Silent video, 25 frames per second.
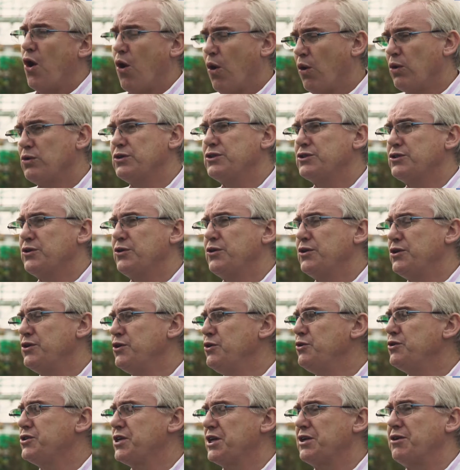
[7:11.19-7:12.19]
Also, the
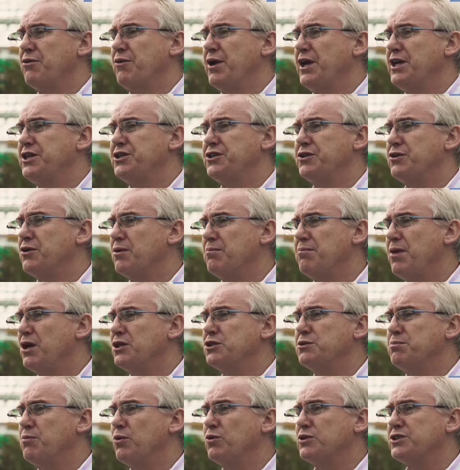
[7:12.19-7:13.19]
new generation are
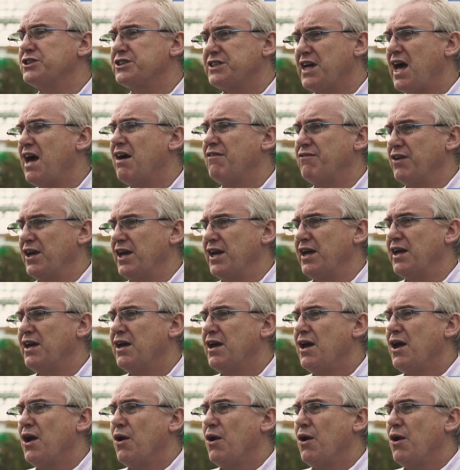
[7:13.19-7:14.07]
much more savvy